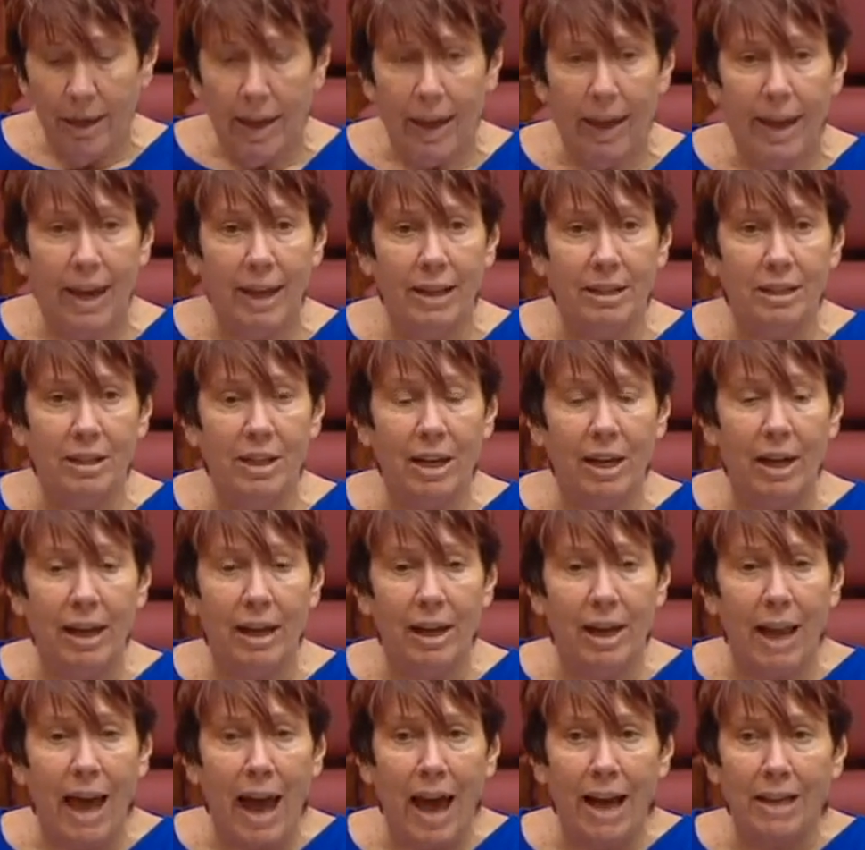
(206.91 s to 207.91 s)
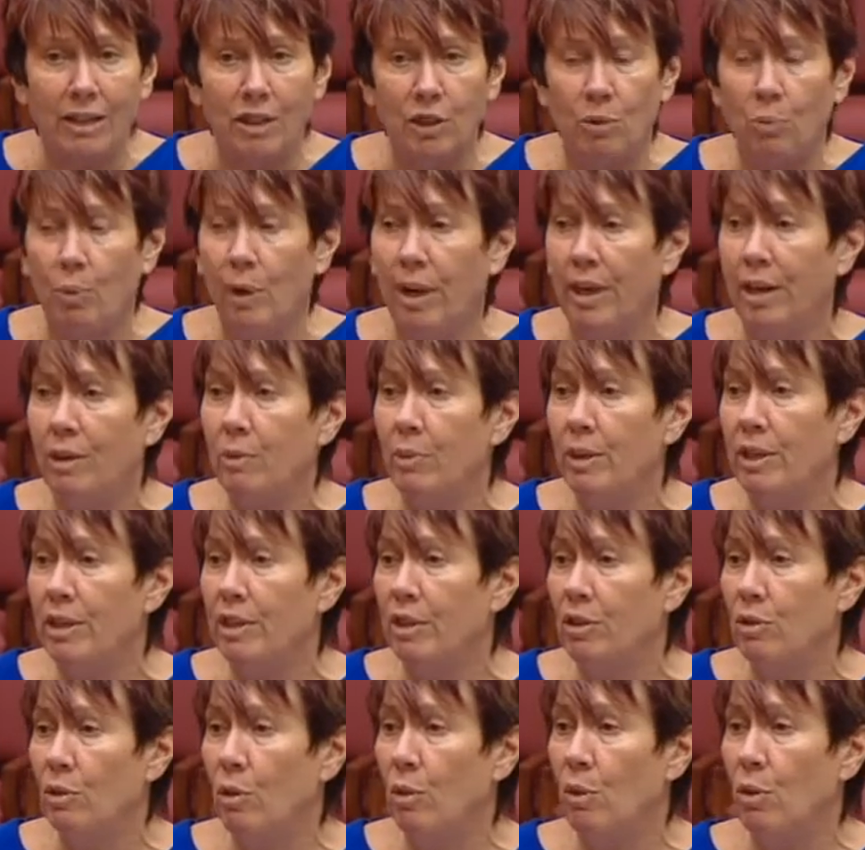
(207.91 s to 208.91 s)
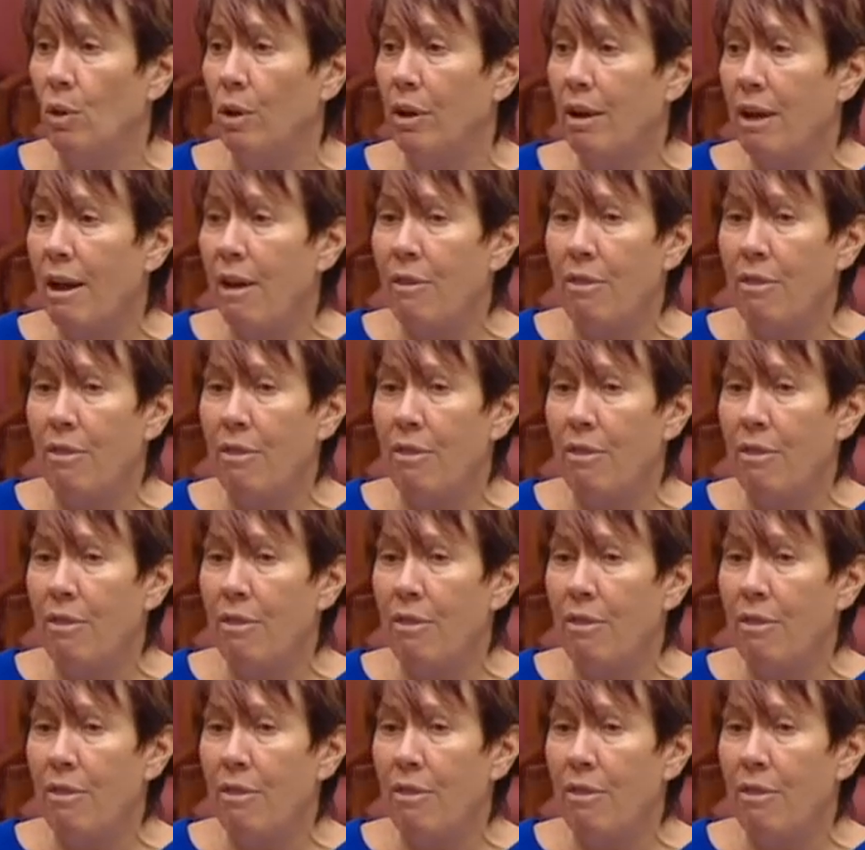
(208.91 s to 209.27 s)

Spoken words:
And last week we saw